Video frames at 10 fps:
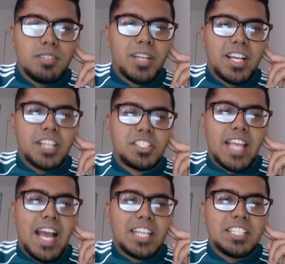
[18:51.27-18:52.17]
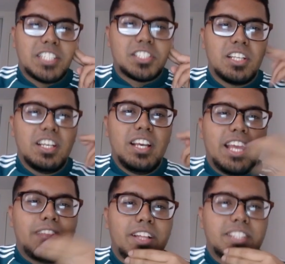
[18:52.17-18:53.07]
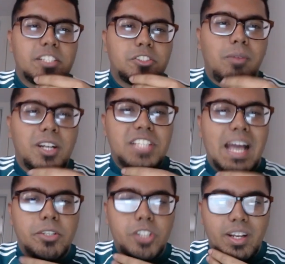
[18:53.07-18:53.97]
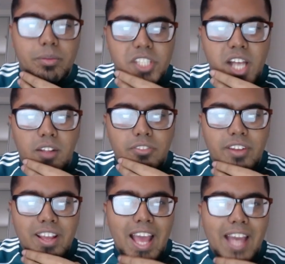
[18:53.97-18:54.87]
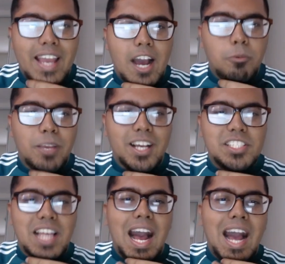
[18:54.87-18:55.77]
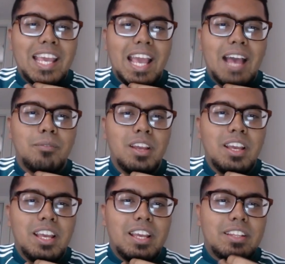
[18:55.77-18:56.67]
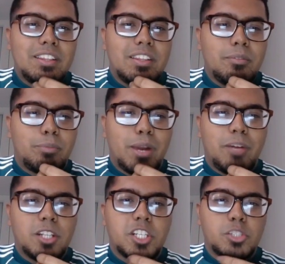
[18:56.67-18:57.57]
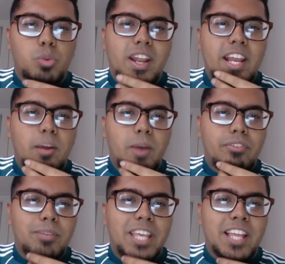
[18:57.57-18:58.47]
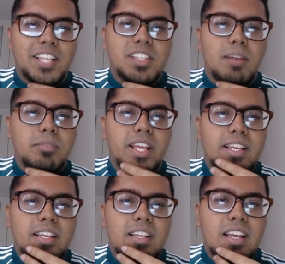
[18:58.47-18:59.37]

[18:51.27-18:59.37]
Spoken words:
Because yeah, he just inflicted so much damage on himself, and now because I am pretty much just one hit away from killing something,